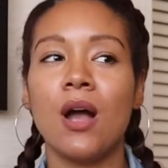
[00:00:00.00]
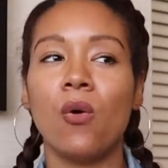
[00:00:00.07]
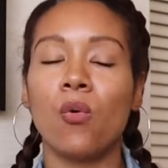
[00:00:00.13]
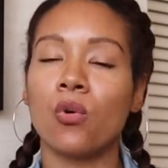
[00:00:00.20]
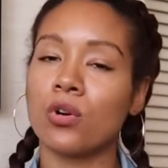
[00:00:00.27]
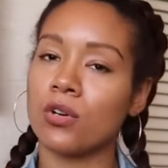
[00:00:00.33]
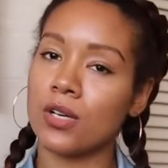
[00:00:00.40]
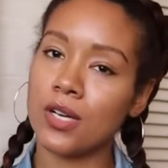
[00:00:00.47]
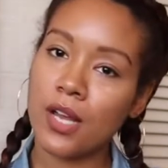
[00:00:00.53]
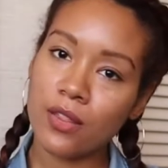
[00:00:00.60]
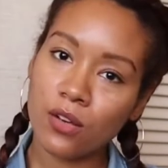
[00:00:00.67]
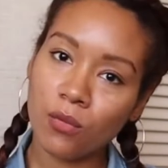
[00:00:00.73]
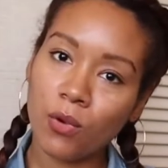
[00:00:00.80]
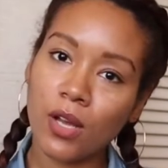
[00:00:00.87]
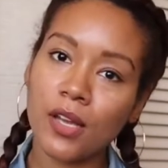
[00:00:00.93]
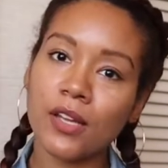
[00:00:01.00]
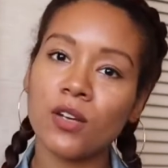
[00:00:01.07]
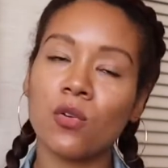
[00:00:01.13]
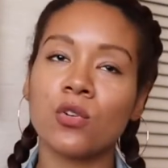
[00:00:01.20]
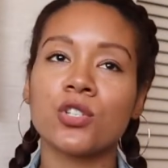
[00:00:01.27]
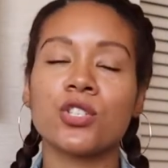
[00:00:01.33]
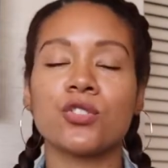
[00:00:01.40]
order another one
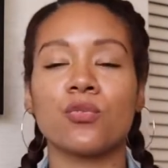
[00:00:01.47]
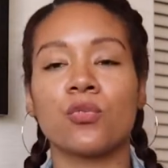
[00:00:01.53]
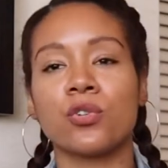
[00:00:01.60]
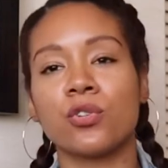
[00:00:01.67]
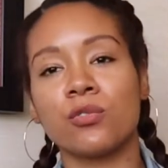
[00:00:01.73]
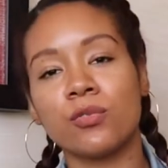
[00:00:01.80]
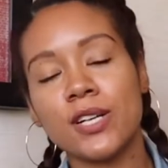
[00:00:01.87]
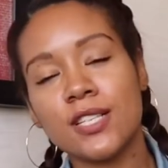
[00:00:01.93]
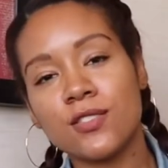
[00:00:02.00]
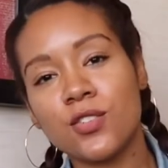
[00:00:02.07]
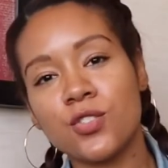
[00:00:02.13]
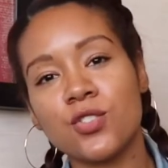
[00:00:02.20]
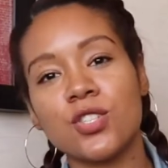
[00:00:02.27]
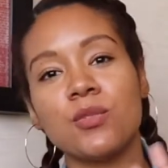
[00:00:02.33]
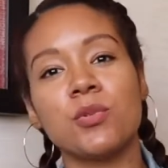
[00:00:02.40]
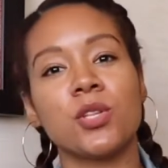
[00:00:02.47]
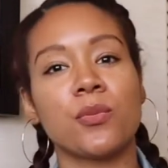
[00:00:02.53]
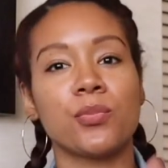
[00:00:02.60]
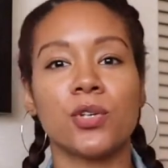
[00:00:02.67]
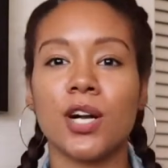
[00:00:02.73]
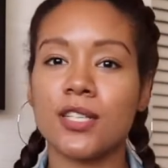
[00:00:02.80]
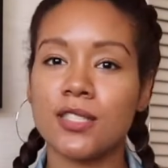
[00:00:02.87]
or just order the razors, see what the
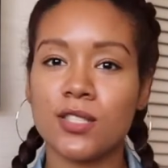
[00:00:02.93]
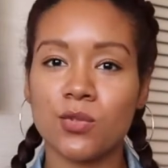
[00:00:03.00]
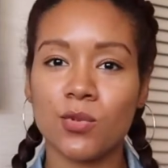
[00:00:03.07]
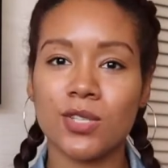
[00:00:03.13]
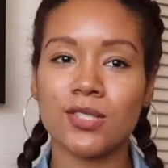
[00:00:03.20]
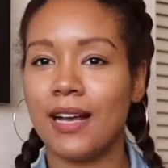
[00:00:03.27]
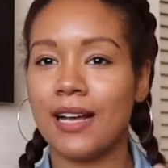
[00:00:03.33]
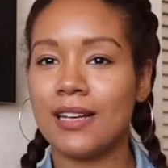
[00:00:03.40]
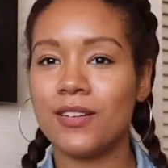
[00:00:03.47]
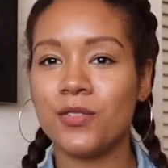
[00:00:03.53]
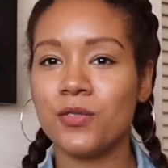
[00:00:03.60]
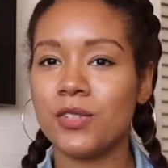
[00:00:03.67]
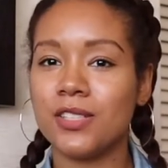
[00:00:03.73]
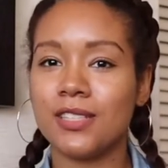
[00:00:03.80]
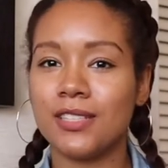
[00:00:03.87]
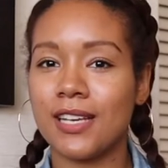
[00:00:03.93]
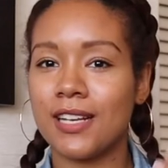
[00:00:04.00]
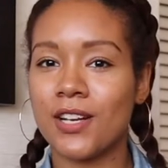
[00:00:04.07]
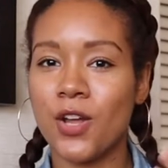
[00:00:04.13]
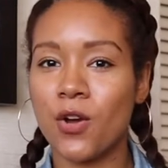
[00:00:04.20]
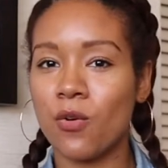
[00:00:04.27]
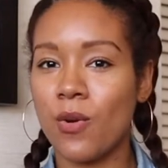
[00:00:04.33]
process was. I didn't really like
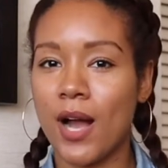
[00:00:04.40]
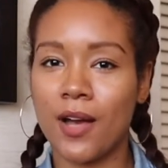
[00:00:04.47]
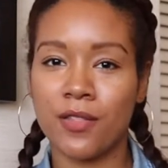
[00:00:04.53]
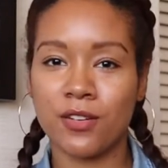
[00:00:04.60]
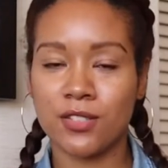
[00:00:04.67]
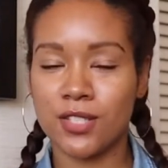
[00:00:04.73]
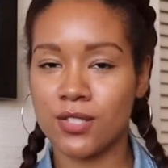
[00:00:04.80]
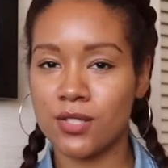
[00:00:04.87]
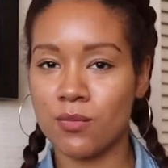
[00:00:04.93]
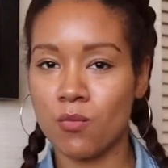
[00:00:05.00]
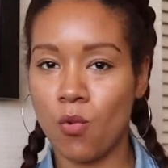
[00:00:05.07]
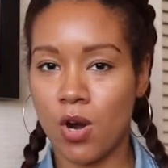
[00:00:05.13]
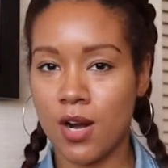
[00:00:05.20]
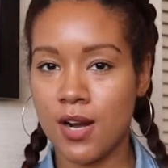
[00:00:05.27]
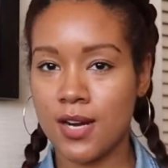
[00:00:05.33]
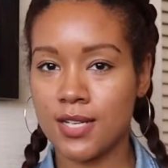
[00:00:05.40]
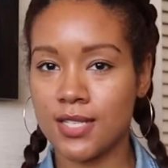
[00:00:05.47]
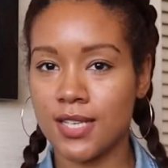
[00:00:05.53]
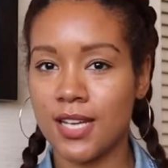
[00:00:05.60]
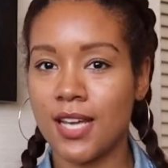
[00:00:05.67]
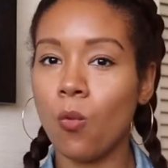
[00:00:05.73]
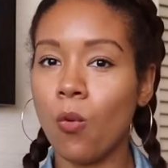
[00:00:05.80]
know how their system worked.
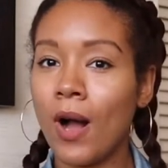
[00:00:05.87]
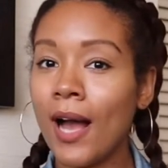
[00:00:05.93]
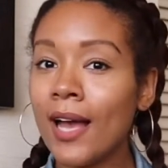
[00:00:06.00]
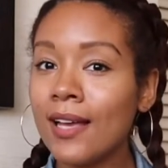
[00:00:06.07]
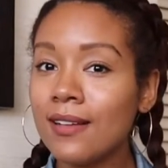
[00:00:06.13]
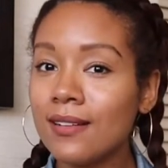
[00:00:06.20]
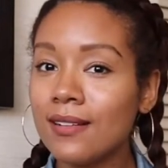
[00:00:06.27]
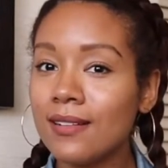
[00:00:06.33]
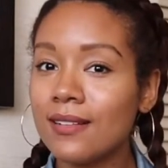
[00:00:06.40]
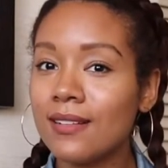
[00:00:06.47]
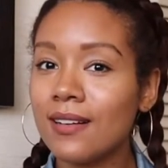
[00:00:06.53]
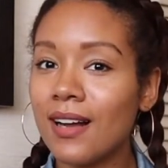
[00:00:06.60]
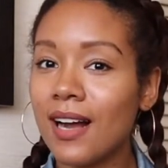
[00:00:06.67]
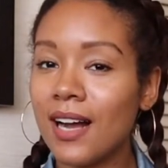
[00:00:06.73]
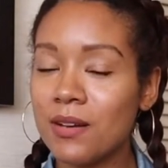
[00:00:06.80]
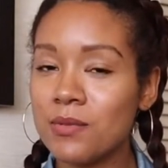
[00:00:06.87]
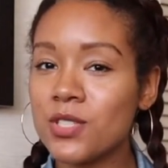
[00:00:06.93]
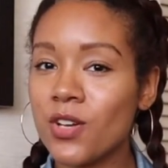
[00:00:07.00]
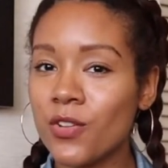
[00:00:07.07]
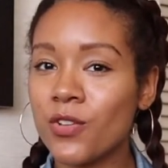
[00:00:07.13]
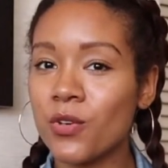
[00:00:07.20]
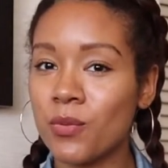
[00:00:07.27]
While I was
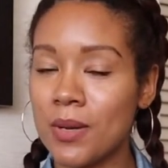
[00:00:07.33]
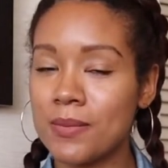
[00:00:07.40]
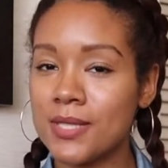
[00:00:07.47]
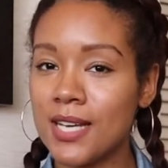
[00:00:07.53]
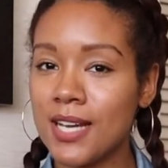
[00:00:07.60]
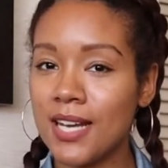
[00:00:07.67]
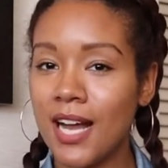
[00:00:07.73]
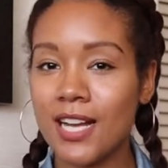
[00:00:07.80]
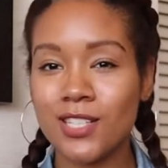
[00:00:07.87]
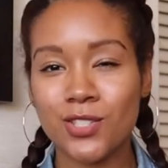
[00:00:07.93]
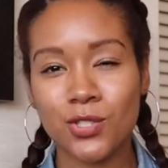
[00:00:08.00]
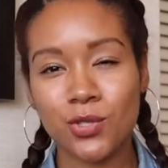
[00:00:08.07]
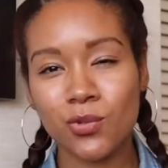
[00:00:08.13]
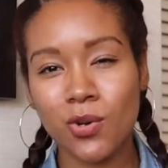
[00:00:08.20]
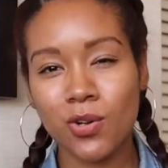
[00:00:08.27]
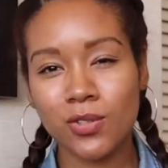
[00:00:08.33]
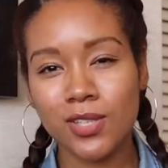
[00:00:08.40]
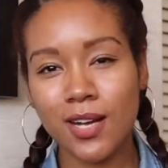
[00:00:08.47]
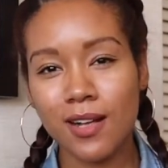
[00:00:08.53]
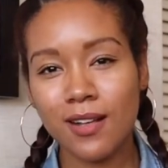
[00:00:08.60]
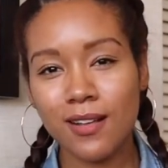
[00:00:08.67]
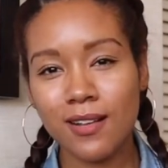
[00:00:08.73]
on their website, I scrolled
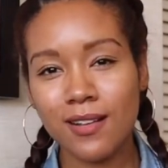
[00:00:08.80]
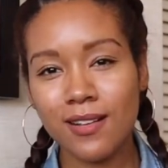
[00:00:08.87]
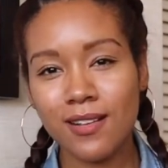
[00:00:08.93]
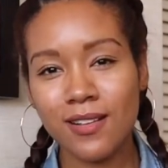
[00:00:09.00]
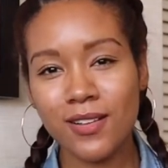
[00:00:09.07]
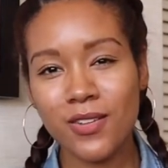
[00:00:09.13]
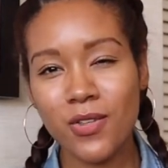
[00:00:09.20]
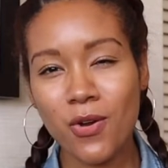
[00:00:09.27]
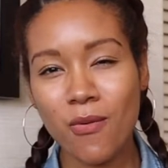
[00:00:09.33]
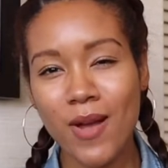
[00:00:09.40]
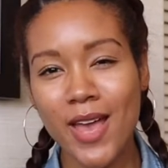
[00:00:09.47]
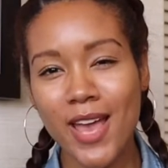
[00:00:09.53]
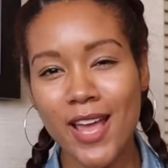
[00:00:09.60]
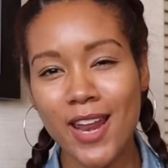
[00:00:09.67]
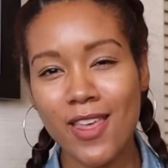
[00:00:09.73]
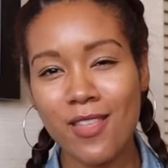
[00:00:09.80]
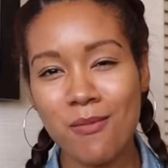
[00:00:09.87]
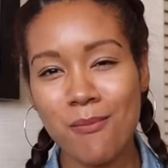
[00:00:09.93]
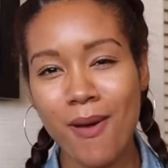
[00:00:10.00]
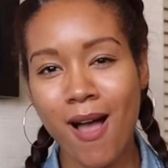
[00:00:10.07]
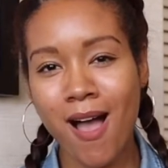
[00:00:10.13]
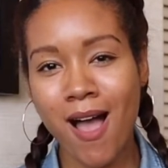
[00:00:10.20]
all the way to
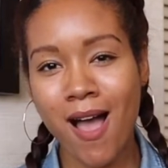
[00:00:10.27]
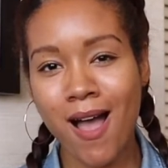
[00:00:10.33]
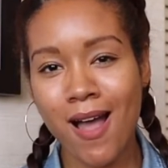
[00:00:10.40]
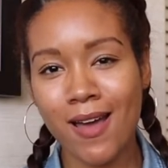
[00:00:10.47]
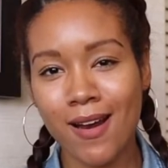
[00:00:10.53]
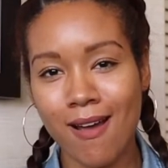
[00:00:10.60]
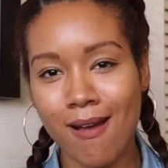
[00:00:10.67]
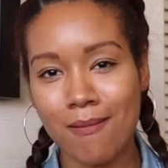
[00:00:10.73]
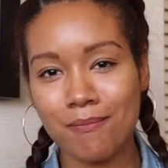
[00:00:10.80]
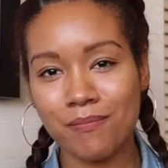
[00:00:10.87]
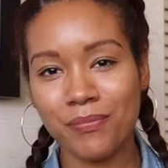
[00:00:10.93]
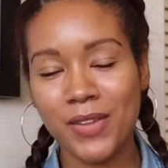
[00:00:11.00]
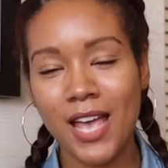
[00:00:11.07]
the bottom.